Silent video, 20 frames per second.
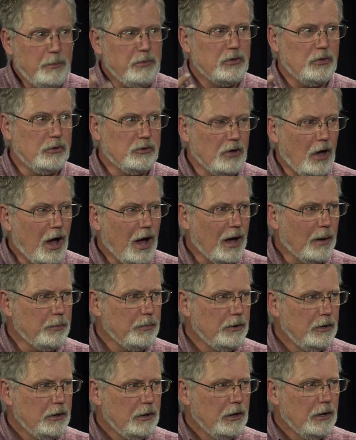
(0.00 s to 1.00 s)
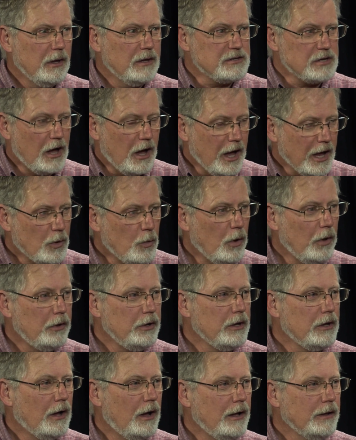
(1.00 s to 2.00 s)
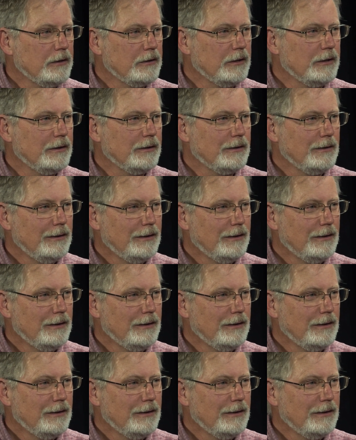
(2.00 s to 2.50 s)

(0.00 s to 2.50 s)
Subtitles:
to the top is high quality content